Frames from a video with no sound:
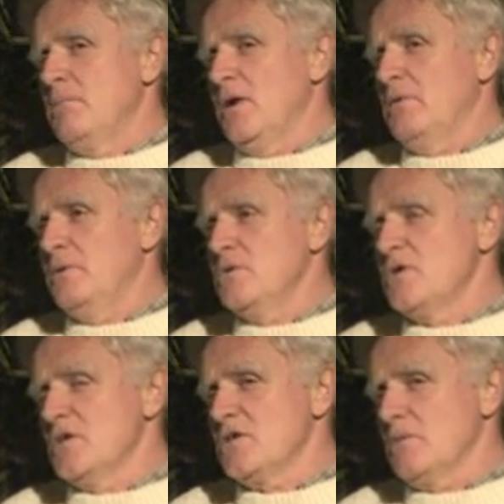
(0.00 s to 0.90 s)
But an immune
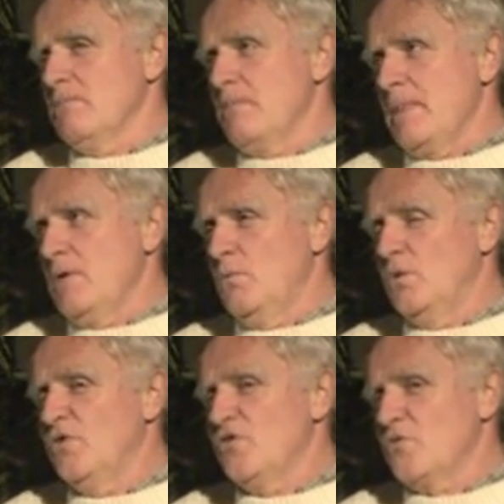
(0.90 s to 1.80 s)
system
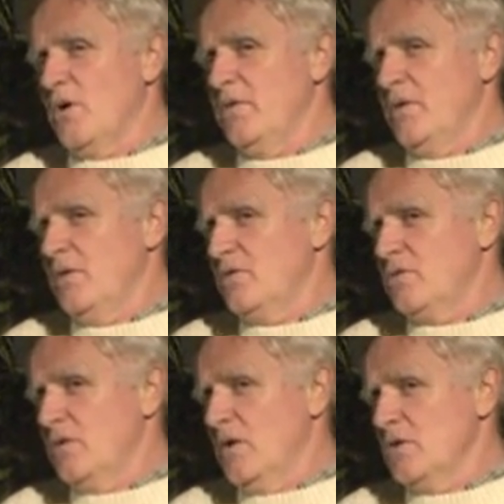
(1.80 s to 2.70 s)
will destroy those
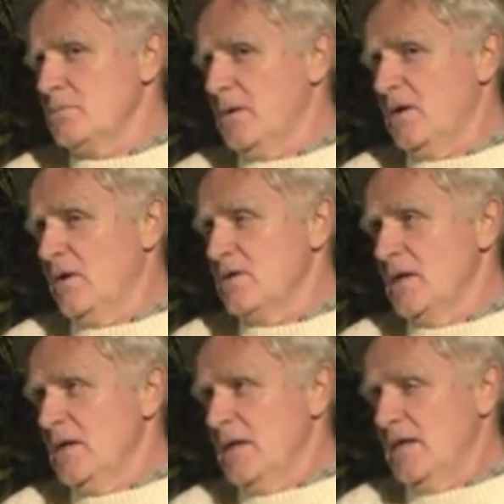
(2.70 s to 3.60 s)
cells because
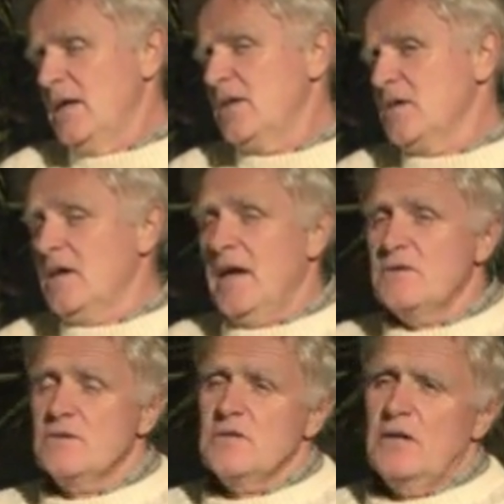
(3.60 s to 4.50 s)
it takes a
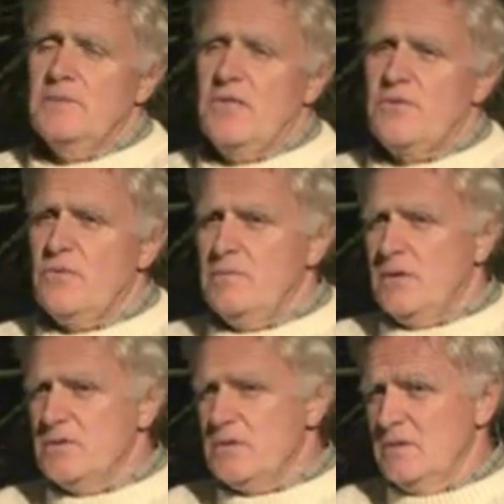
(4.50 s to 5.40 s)
cancer cell about 3
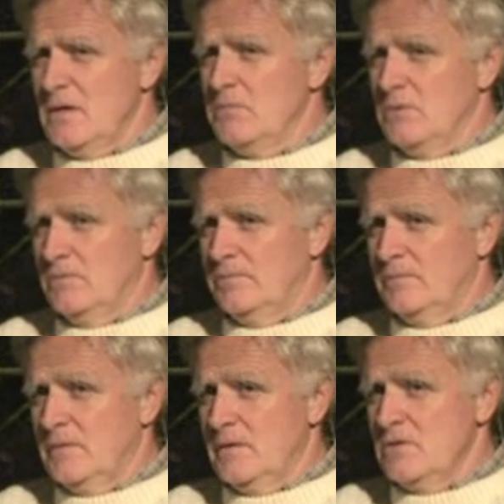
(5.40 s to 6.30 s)
months to double.
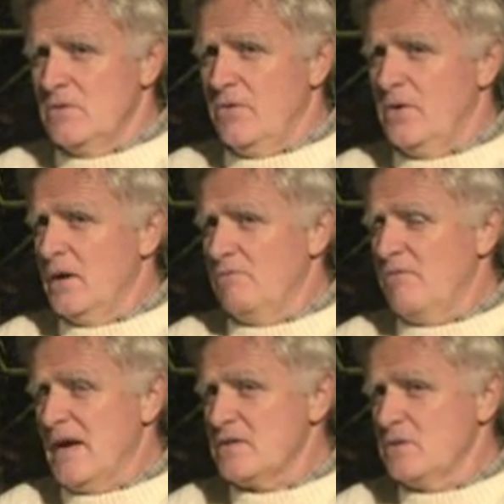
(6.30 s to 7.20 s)
So they're not
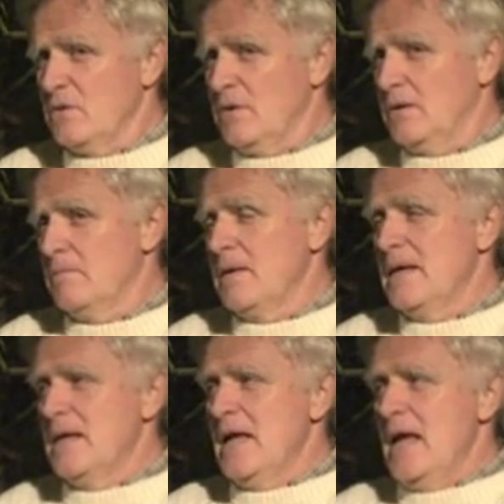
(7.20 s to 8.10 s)
fast growing.
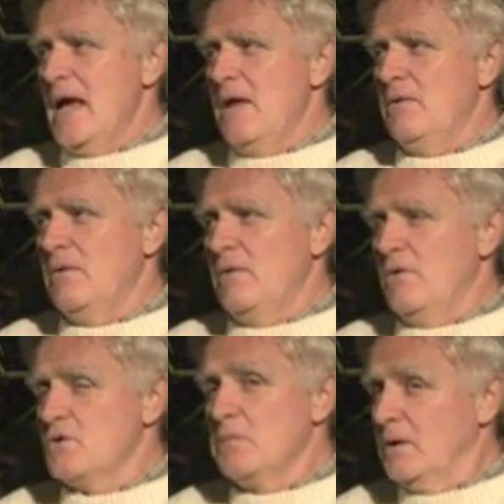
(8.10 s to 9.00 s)
And
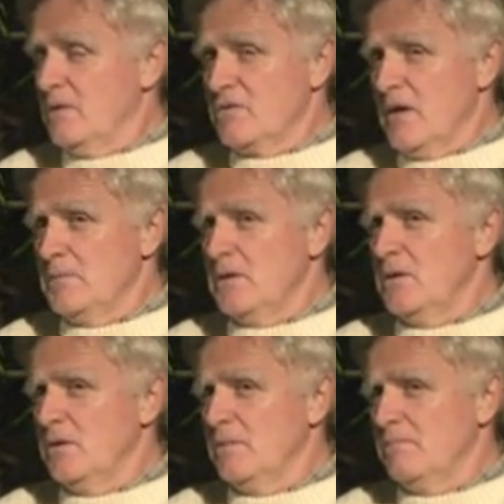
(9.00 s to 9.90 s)
there's plenty of time to
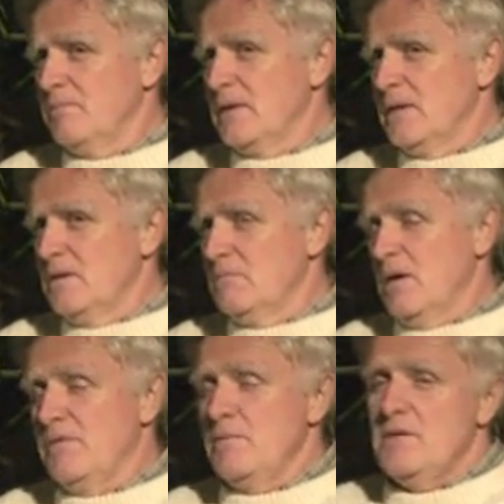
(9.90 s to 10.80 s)
kill them.
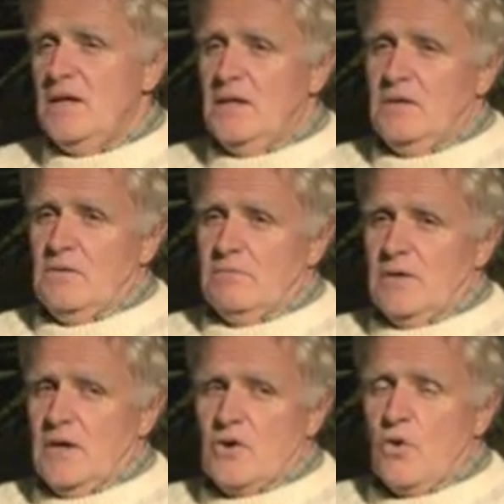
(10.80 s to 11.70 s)
But if I'm taking
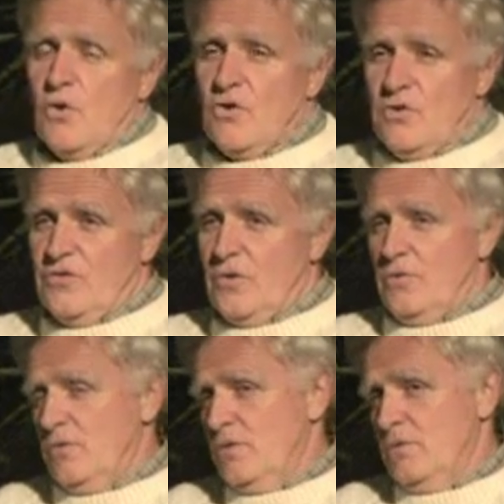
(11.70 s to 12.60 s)

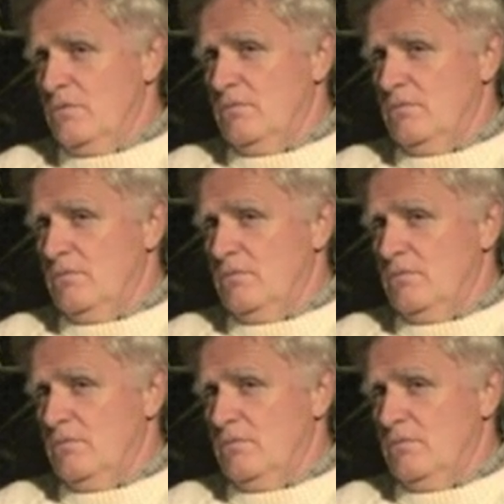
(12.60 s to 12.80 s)
cortisone,